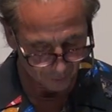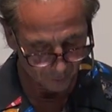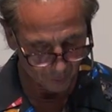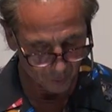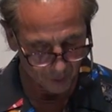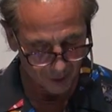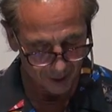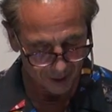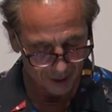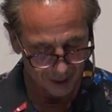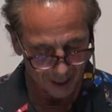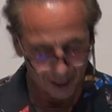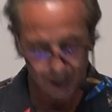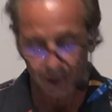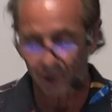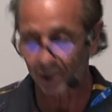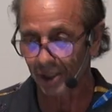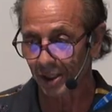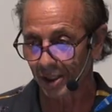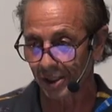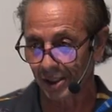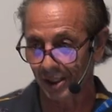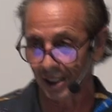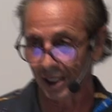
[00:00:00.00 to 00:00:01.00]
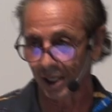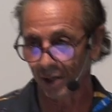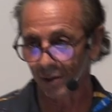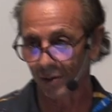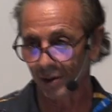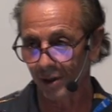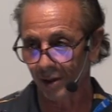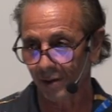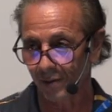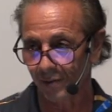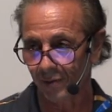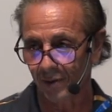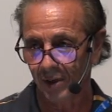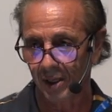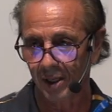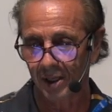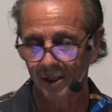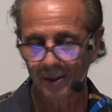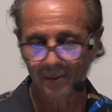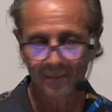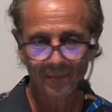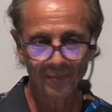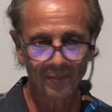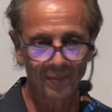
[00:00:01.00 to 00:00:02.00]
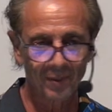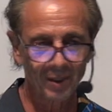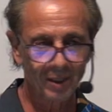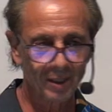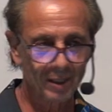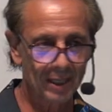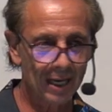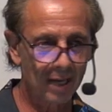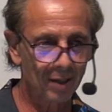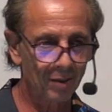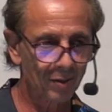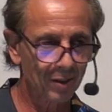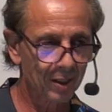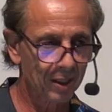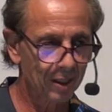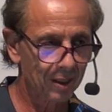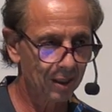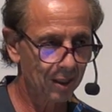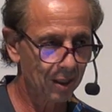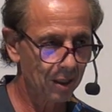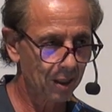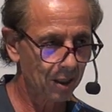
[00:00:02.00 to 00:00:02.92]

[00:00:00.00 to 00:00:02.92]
fornication is an area of not only,